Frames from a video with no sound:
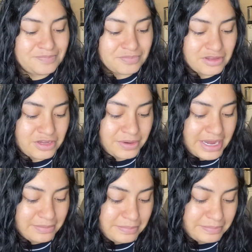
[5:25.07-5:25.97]
so
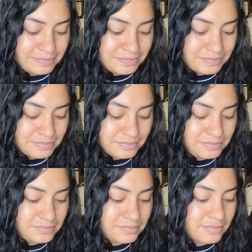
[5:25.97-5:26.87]
yeah,
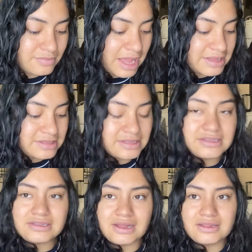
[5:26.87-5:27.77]
that's the
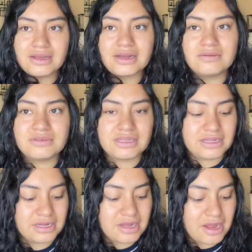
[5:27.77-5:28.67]
stud that comes in
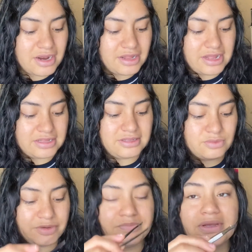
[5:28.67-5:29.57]
the gun, and that's
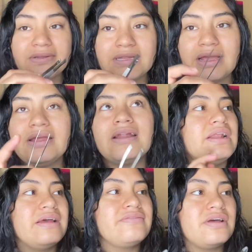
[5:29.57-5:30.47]
what pierced it, and I
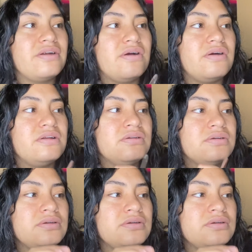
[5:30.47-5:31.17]
left that on.